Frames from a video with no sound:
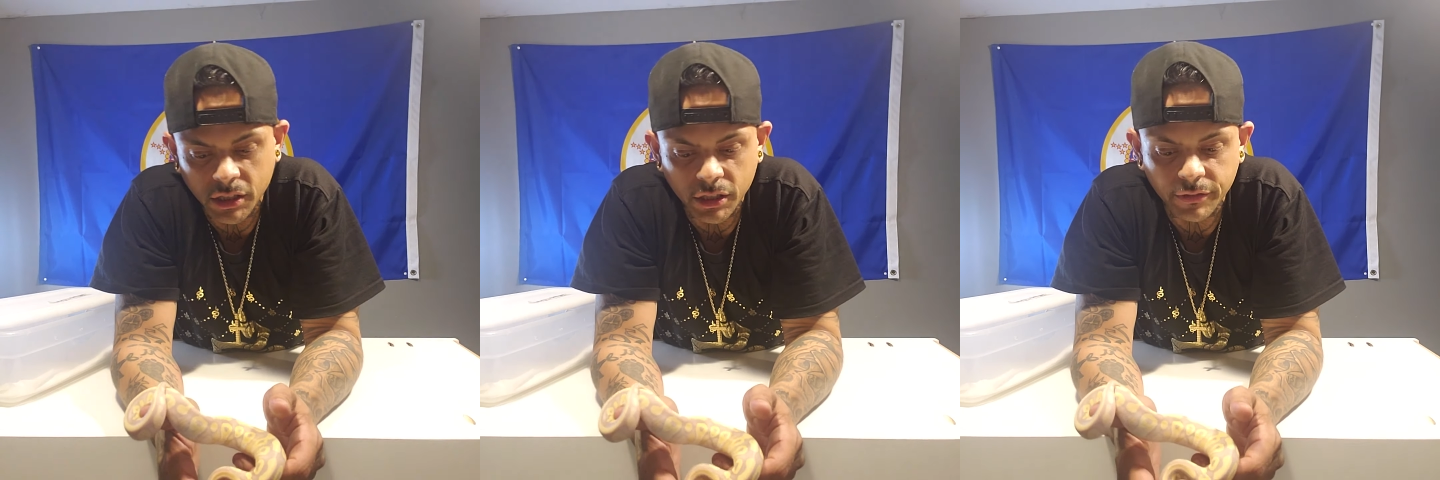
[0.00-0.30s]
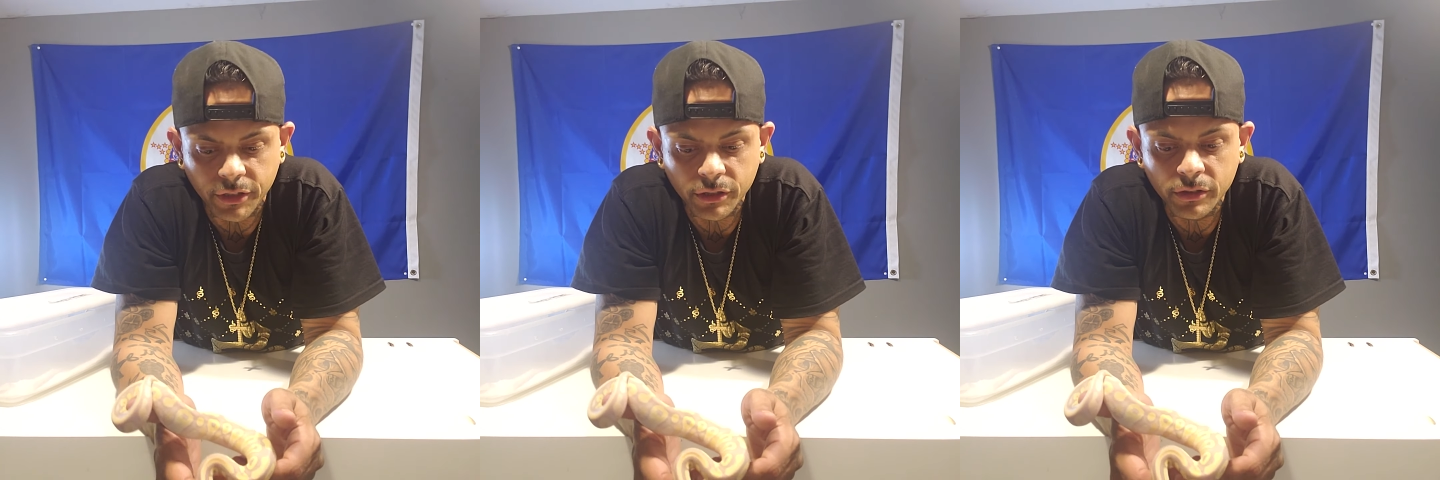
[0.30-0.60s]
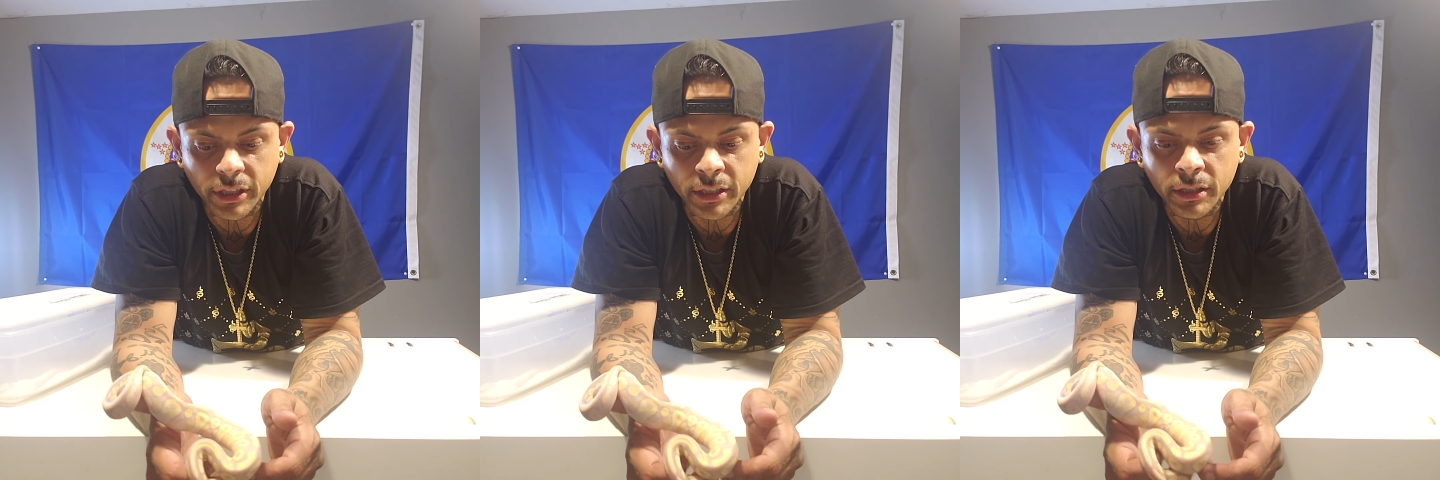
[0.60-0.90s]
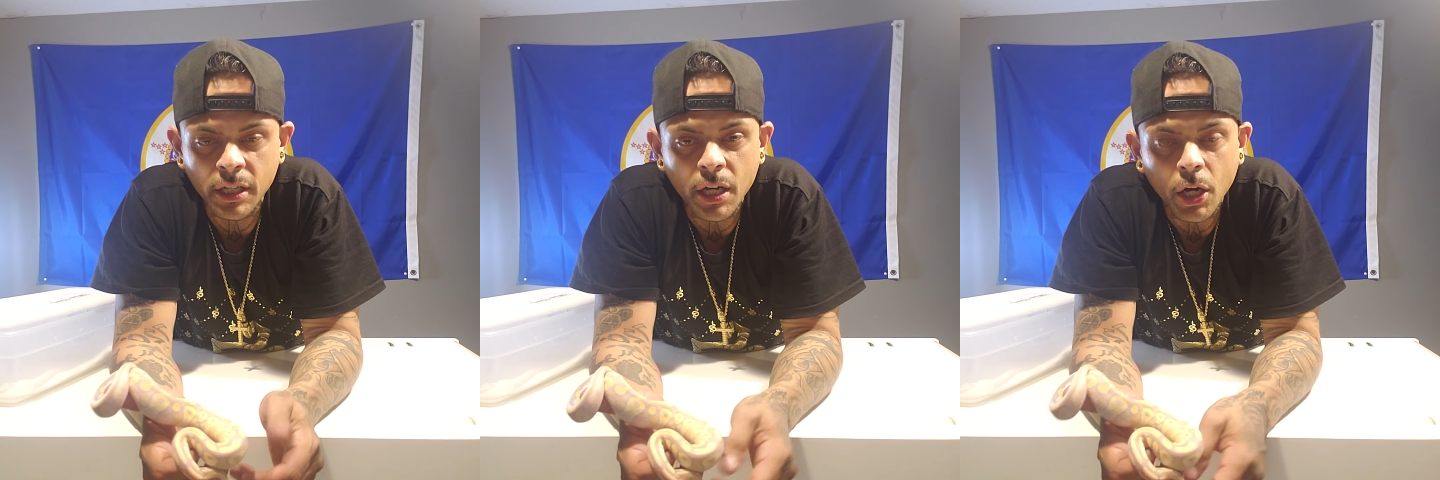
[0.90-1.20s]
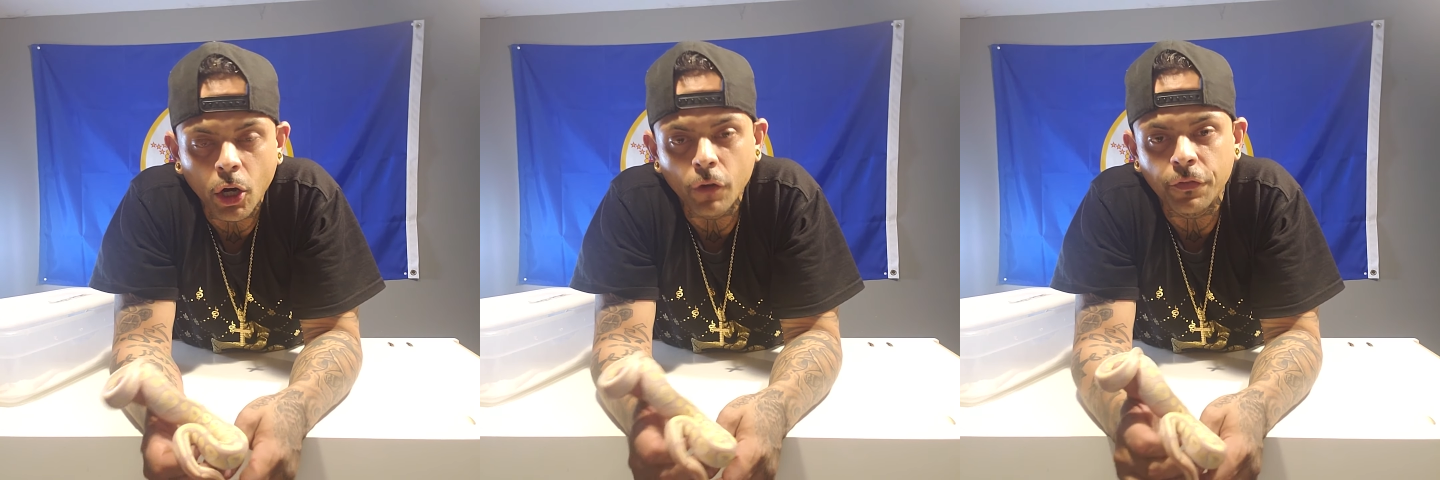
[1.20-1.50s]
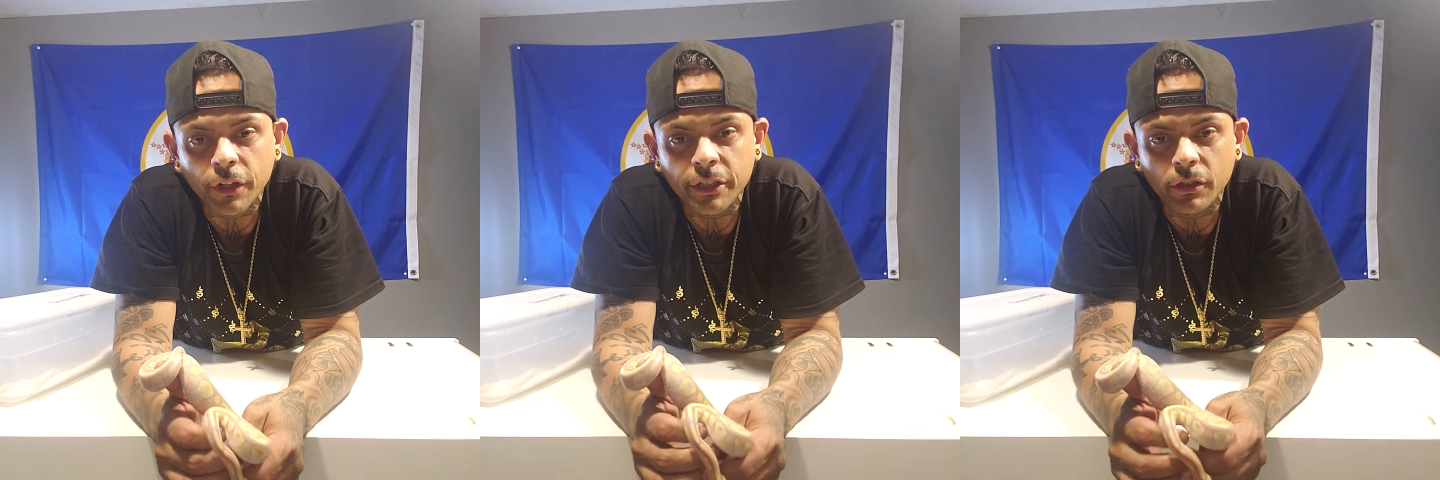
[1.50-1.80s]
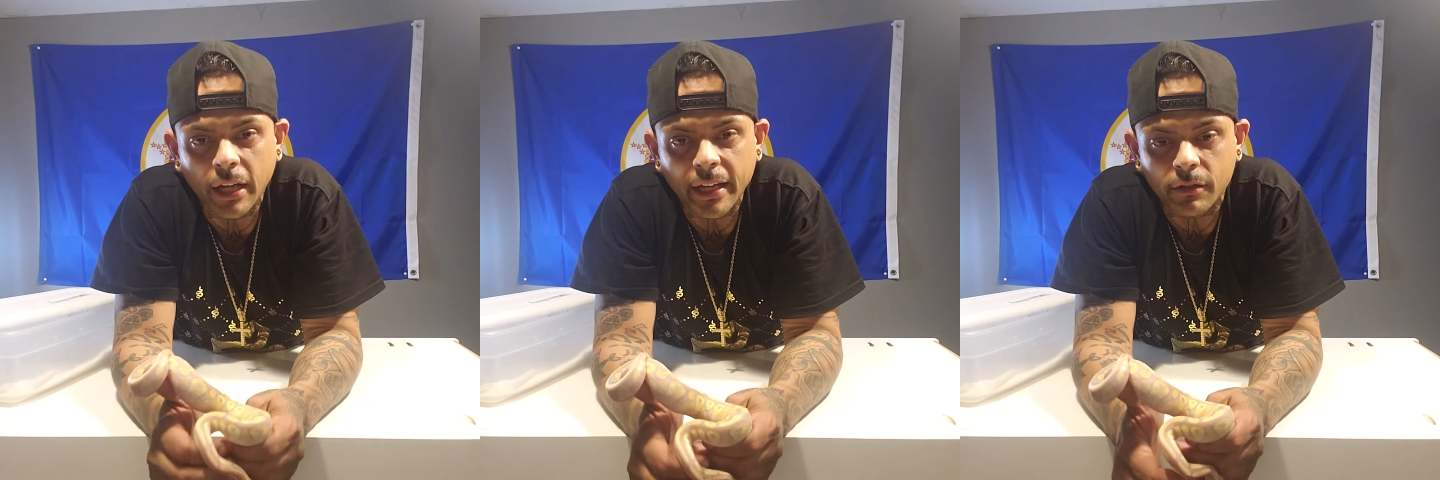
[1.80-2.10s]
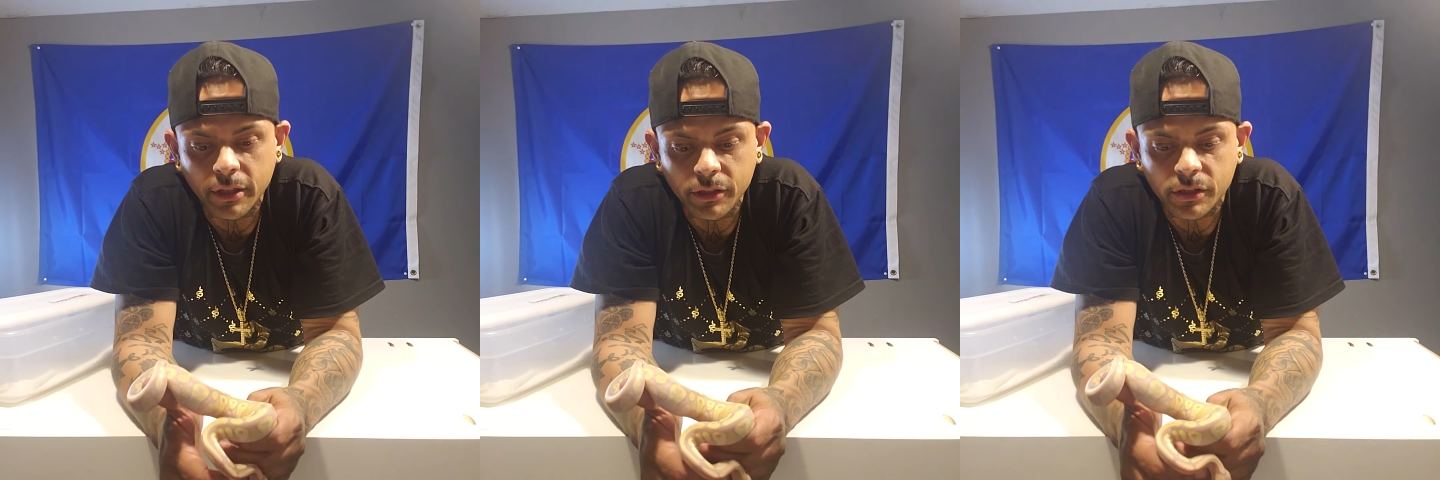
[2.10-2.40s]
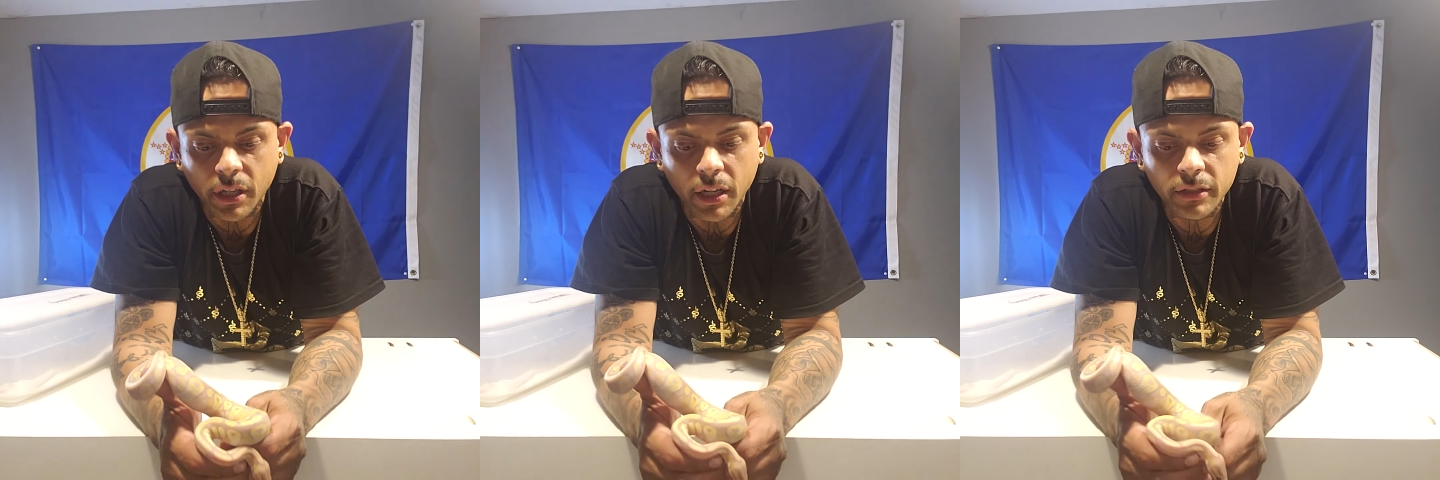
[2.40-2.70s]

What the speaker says: You've tuned in. Hopefully you like what you saw.